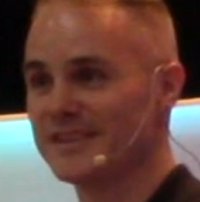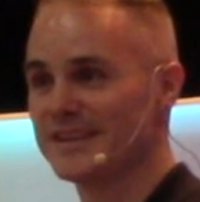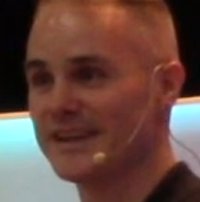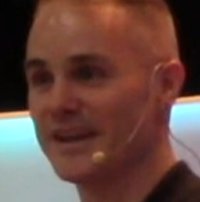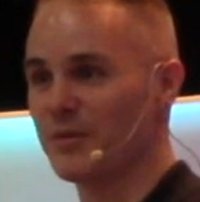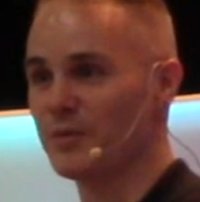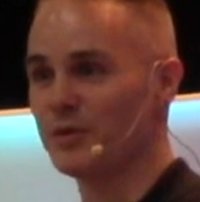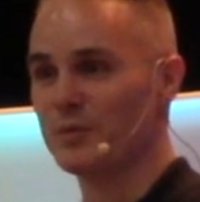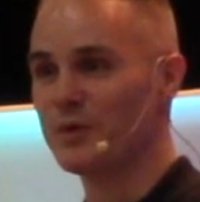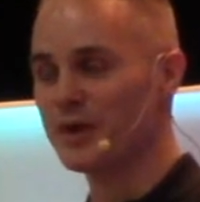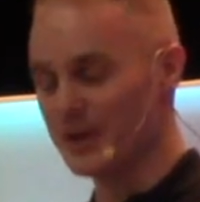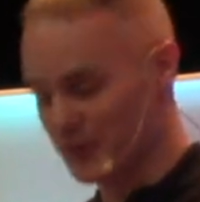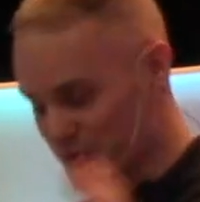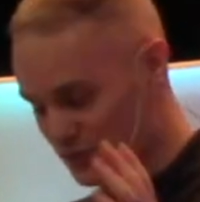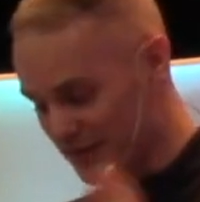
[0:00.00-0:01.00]
And we'll, we'll
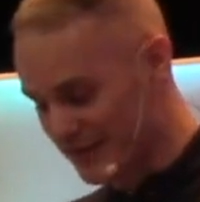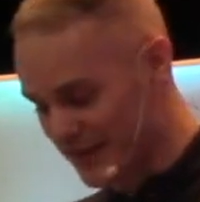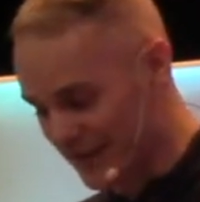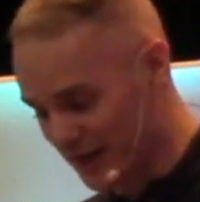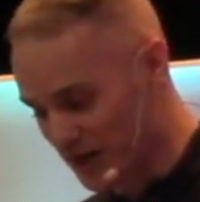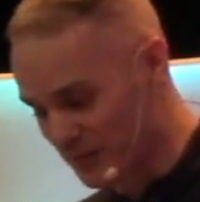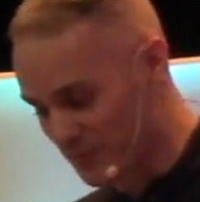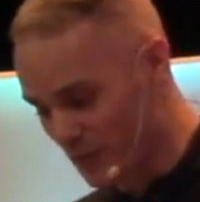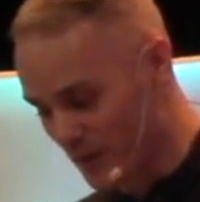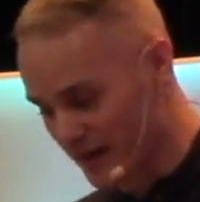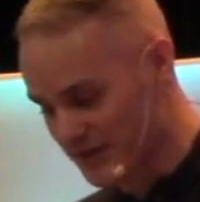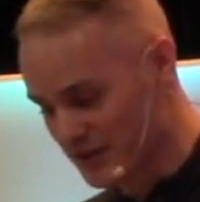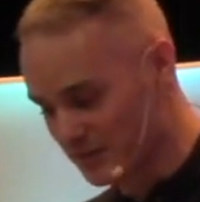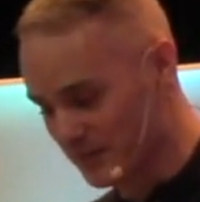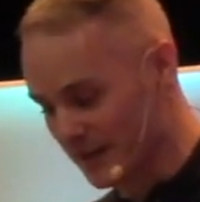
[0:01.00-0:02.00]
illustrate that in a couple ways
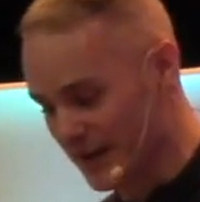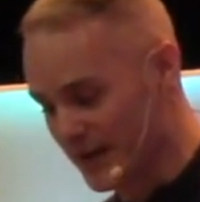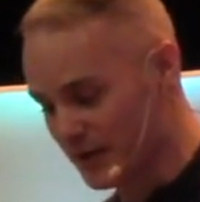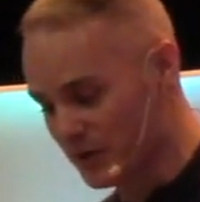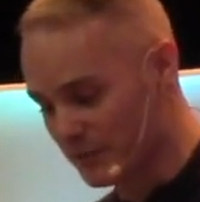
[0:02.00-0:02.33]
a little bit later.